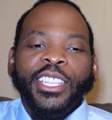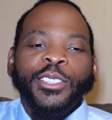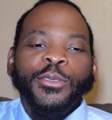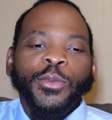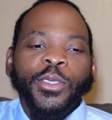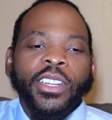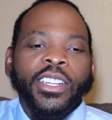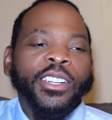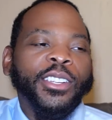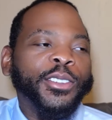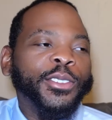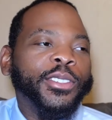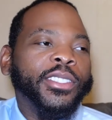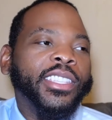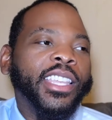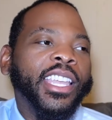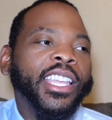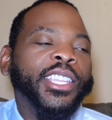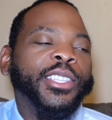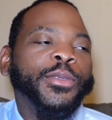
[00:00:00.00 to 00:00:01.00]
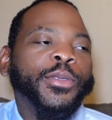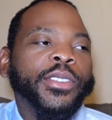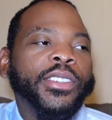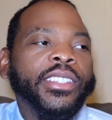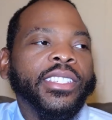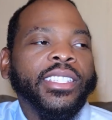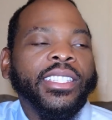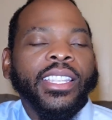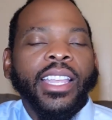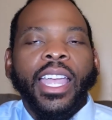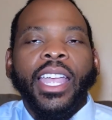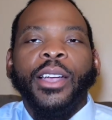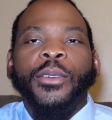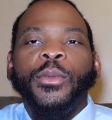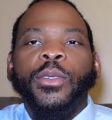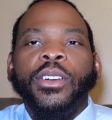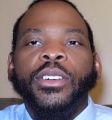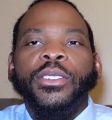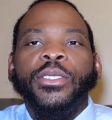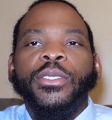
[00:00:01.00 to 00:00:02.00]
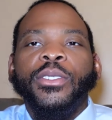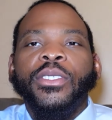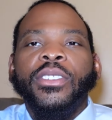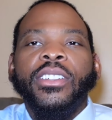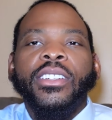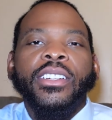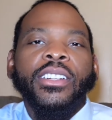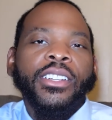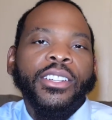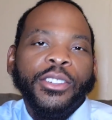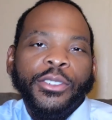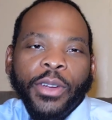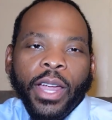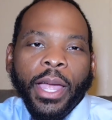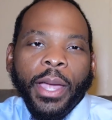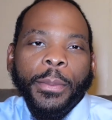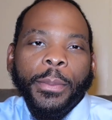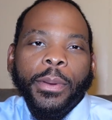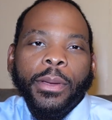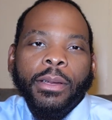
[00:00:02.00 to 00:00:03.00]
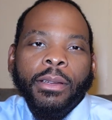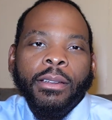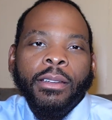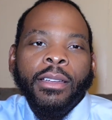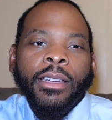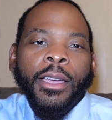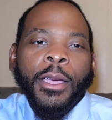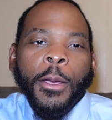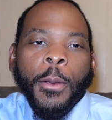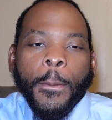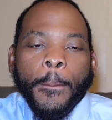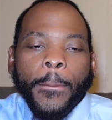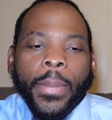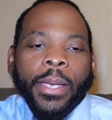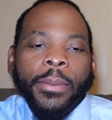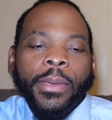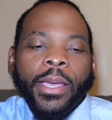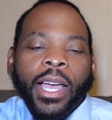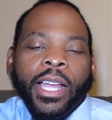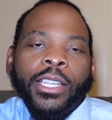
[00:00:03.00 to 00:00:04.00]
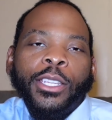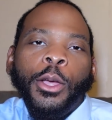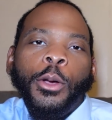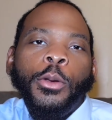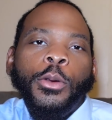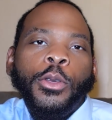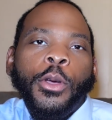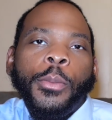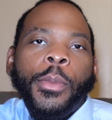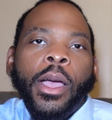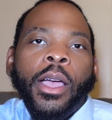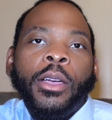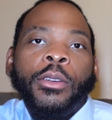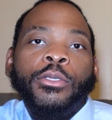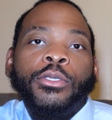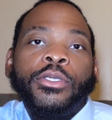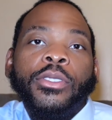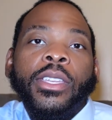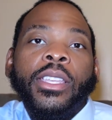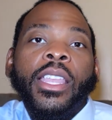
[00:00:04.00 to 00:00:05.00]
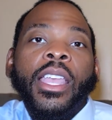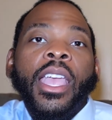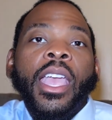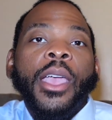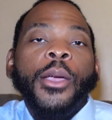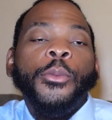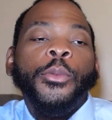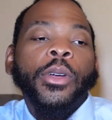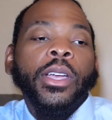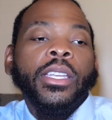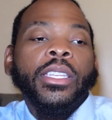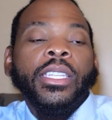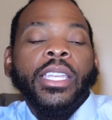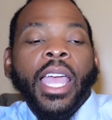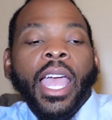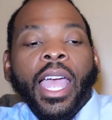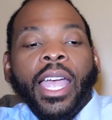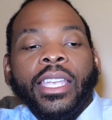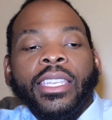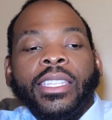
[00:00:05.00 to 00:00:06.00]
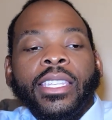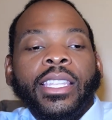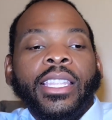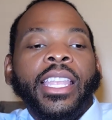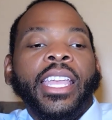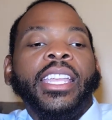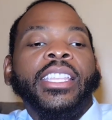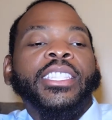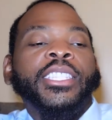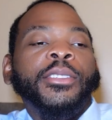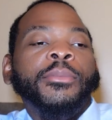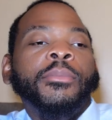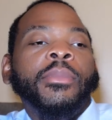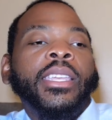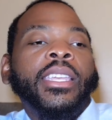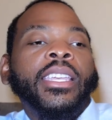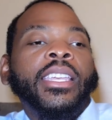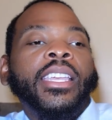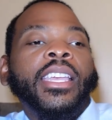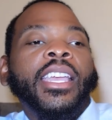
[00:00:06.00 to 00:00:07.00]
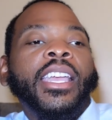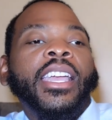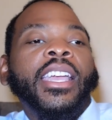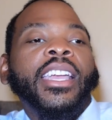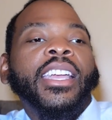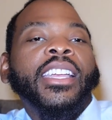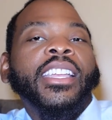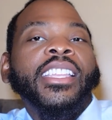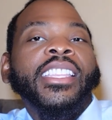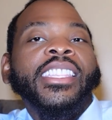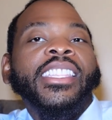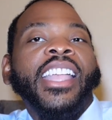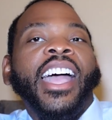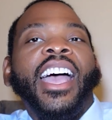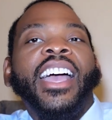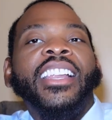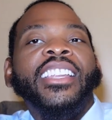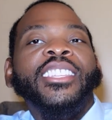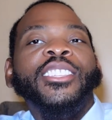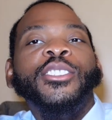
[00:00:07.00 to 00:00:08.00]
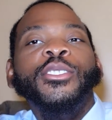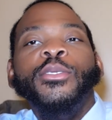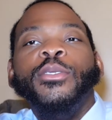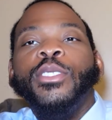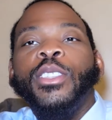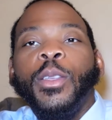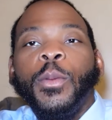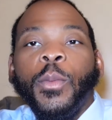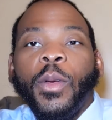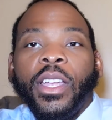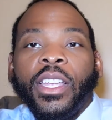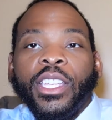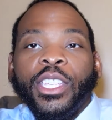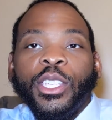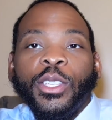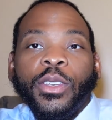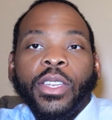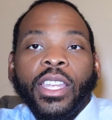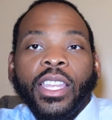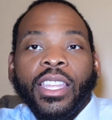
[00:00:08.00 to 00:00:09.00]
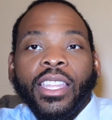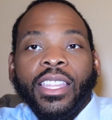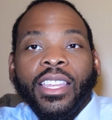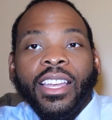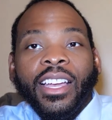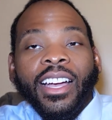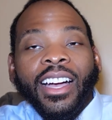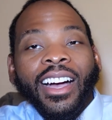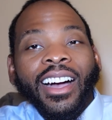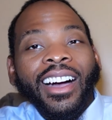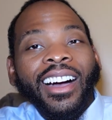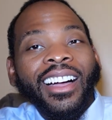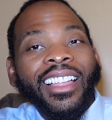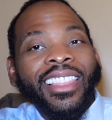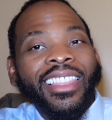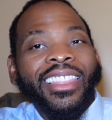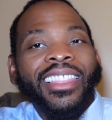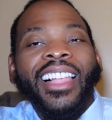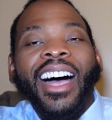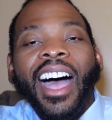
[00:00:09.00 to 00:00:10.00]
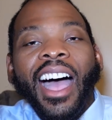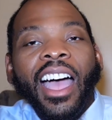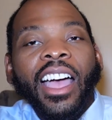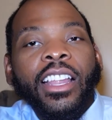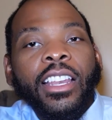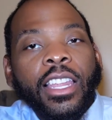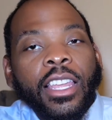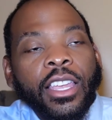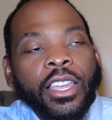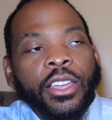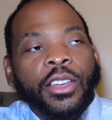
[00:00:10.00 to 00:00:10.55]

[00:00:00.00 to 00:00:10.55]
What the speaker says: one of those things where it's like, well, crap, maybe I don't know my own strength, which actually led to me not using my strength a lot